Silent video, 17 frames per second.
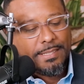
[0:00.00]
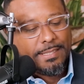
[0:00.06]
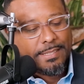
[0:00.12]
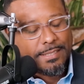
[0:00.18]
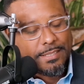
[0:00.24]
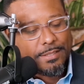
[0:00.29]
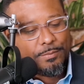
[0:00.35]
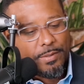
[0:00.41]
And
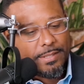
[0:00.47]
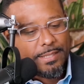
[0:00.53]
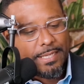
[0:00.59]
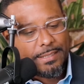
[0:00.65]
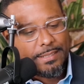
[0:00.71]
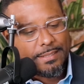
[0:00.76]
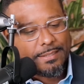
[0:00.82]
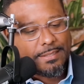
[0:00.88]
this is one
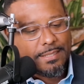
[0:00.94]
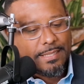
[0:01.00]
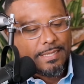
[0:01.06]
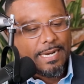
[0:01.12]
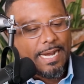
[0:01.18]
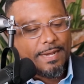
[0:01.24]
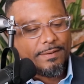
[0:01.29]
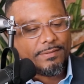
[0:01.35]
that just
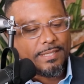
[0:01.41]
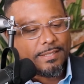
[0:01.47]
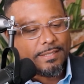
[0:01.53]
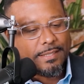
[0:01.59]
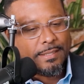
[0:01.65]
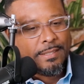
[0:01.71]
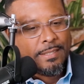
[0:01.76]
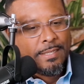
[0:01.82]
can have
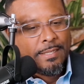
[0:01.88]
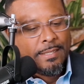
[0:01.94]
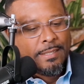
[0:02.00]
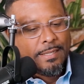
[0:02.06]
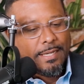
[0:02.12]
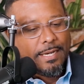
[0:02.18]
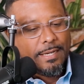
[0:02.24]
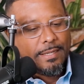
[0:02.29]
such an
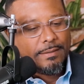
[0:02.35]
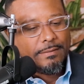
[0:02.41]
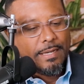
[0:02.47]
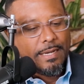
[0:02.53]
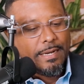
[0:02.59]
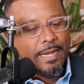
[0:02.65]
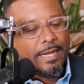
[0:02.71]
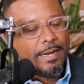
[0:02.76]

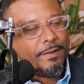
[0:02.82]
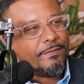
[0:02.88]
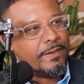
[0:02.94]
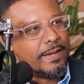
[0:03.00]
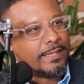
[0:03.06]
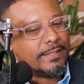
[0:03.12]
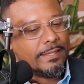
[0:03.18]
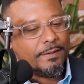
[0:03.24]

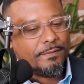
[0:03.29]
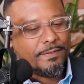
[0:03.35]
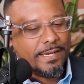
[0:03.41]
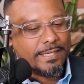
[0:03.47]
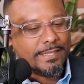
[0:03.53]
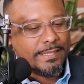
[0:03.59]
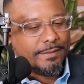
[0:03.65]
effect that affects